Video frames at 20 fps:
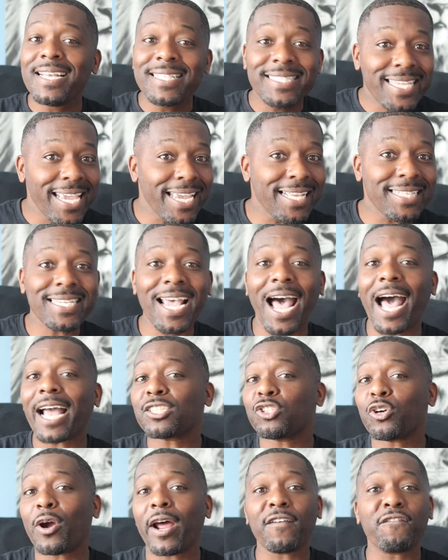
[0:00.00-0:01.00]
TikTok,
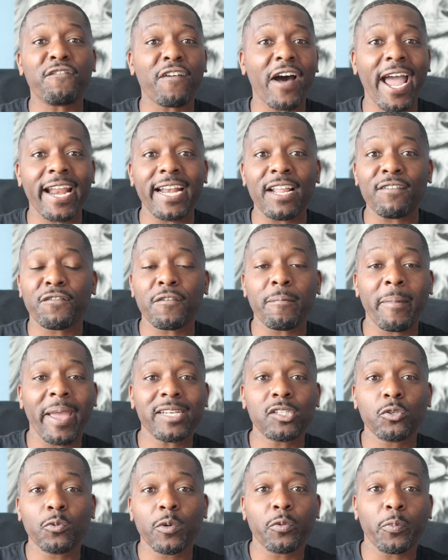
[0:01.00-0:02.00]
trying to find
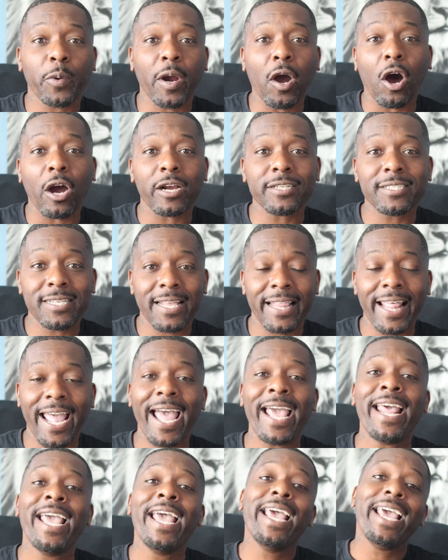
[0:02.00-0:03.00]
information with regards to
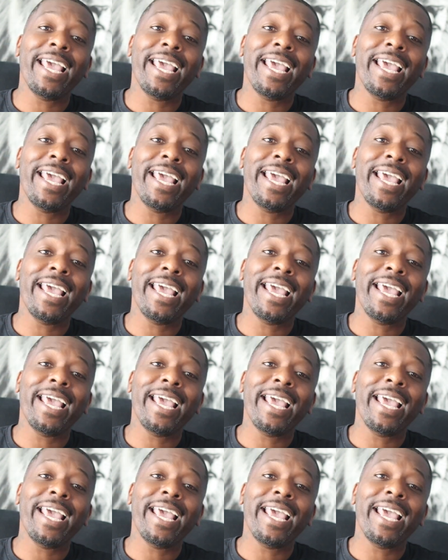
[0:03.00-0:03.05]
that,